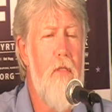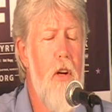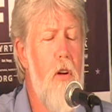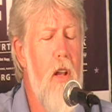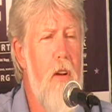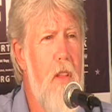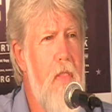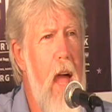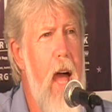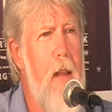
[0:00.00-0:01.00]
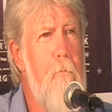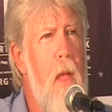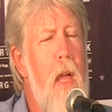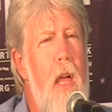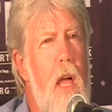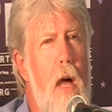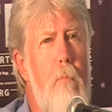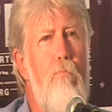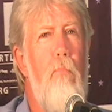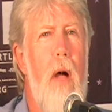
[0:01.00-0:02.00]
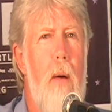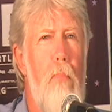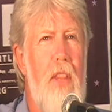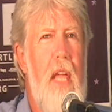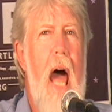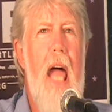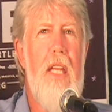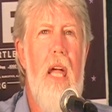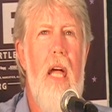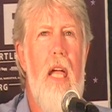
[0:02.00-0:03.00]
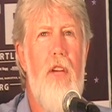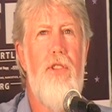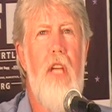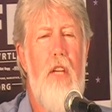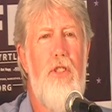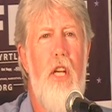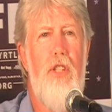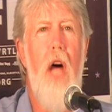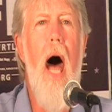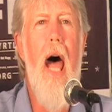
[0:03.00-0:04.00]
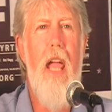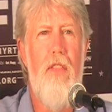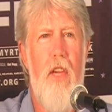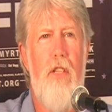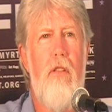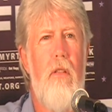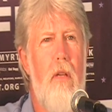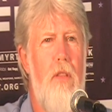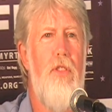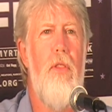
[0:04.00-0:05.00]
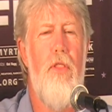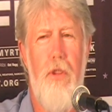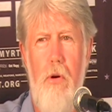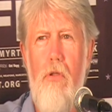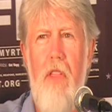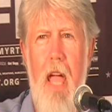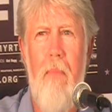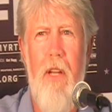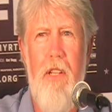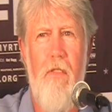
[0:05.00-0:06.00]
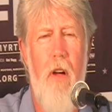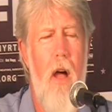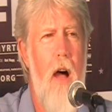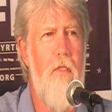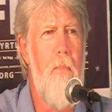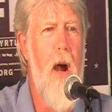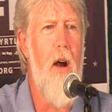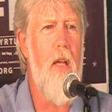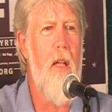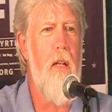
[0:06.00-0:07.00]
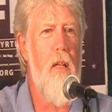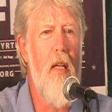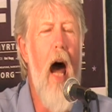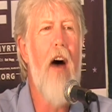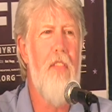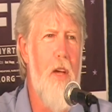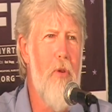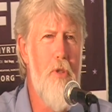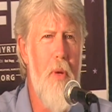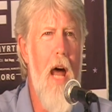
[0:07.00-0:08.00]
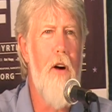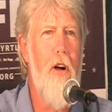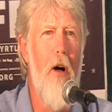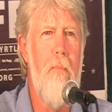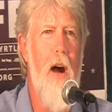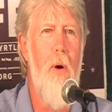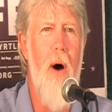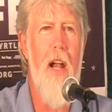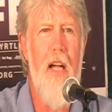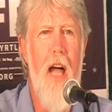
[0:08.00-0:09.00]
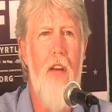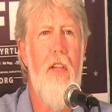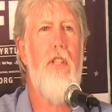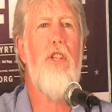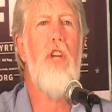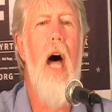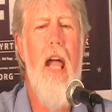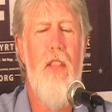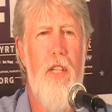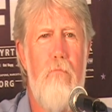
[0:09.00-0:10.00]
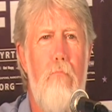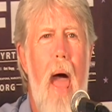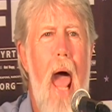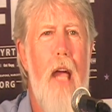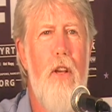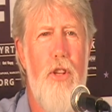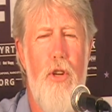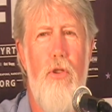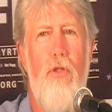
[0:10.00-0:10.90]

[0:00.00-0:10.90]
even earlier than that. But the idea is to tie this through the image of American Gothic, which we now call marijuana Gothic, to tie this back to